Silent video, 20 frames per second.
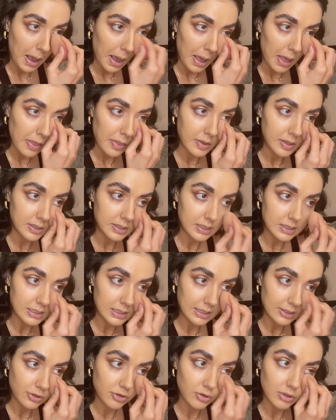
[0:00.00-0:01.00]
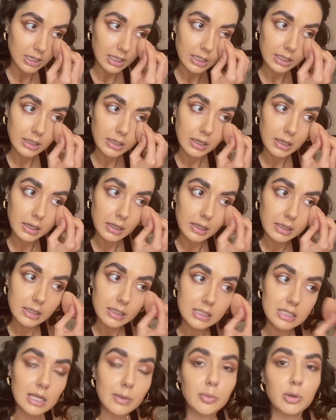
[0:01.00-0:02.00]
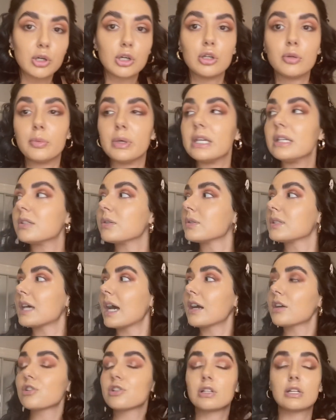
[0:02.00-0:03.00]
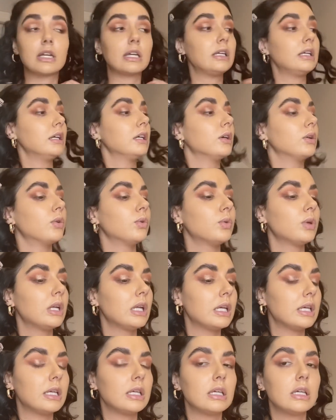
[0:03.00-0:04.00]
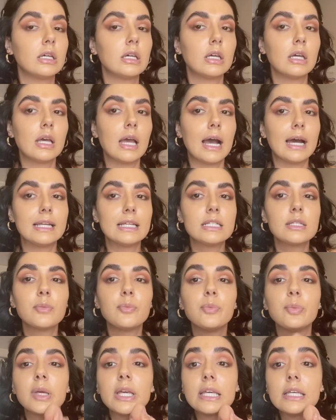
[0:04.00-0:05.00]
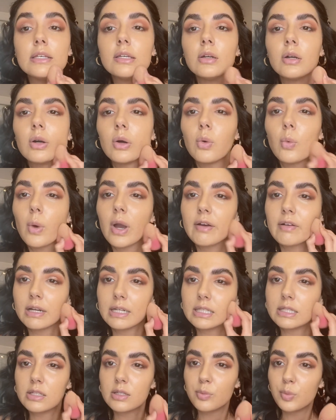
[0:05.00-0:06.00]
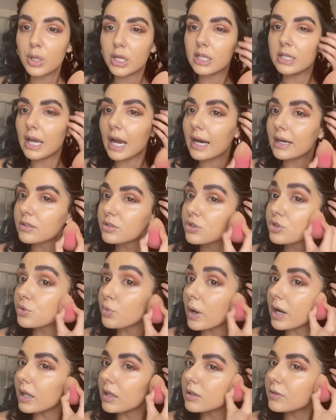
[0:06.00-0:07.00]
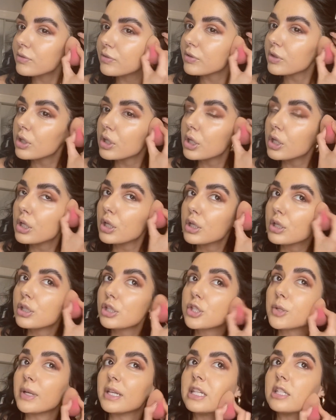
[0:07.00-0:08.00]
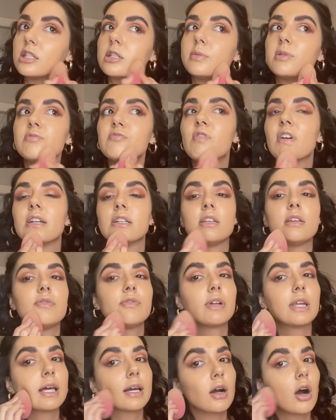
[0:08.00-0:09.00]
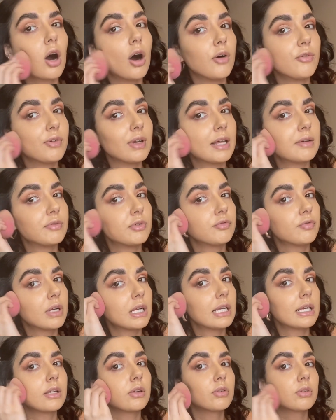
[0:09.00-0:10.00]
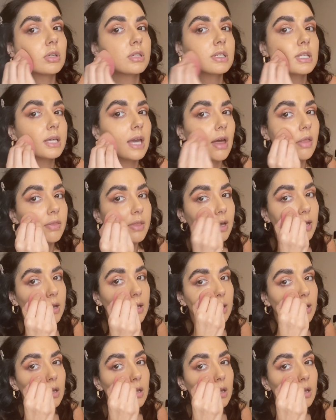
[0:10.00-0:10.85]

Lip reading: This is literally typical me. So it's actually only, I need to be where I need to be at 12. So I need to be ready for like 11:30 really in order to get there.